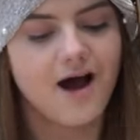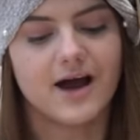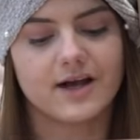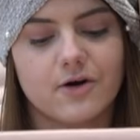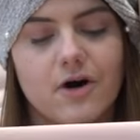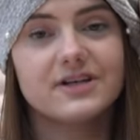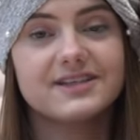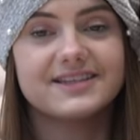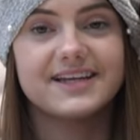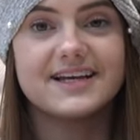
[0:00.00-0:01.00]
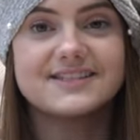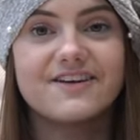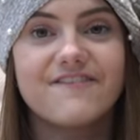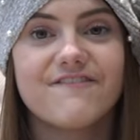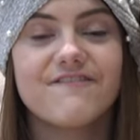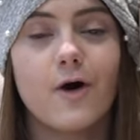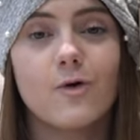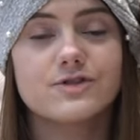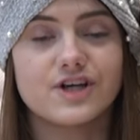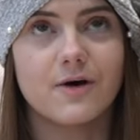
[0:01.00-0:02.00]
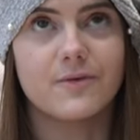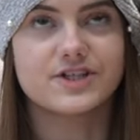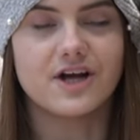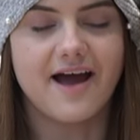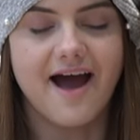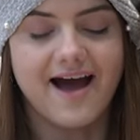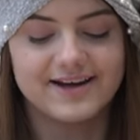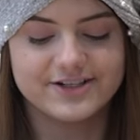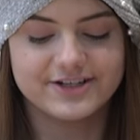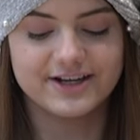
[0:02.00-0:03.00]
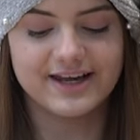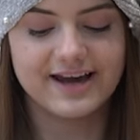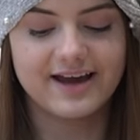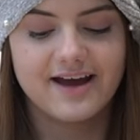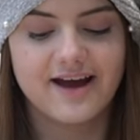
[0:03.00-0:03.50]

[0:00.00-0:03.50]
I got this folder, which I actually